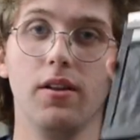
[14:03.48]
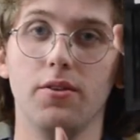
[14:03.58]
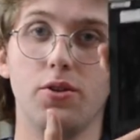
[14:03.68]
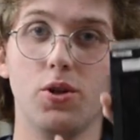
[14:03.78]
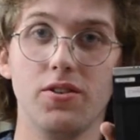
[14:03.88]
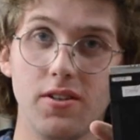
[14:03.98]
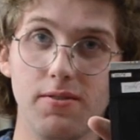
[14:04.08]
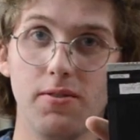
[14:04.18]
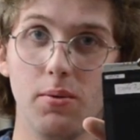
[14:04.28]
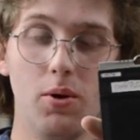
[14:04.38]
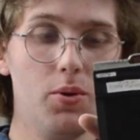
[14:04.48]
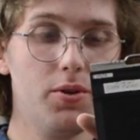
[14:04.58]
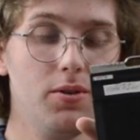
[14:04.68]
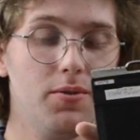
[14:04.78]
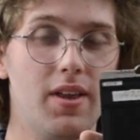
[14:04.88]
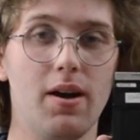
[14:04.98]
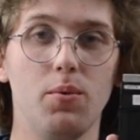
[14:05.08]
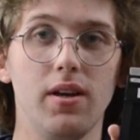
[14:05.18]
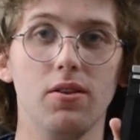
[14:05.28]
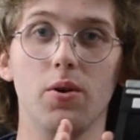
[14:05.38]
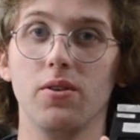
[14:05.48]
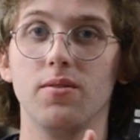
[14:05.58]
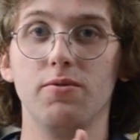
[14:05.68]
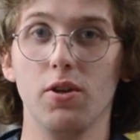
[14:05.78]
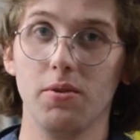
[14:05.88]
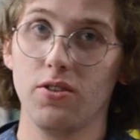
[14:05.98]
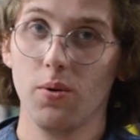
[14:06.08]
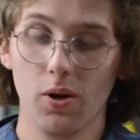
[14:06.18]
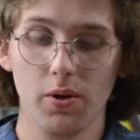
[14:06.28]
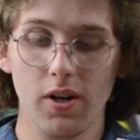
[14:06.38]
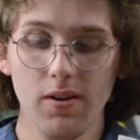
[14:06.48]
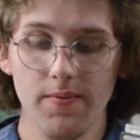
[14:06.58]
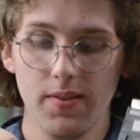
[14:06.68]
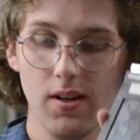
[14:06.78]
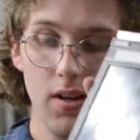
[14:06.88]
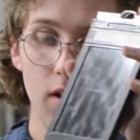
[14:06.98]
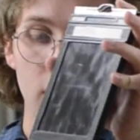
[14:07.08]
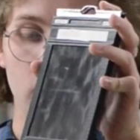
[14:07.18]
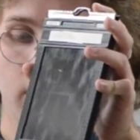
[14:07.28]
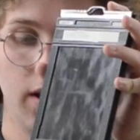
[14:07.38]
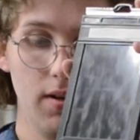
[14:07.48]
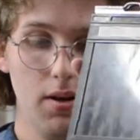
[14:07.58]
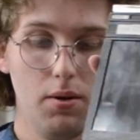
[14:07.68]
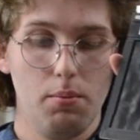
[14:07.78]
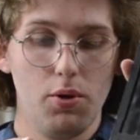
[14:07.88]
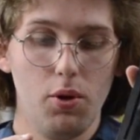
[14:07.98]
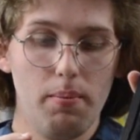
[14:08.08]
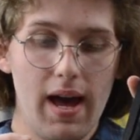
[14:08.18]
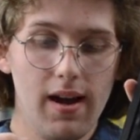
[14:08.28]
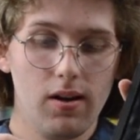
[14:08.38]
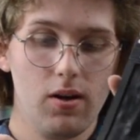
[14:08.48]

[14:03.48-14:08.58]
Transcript: the trusty film holder that we loaded some film into earlier. You're going to pull back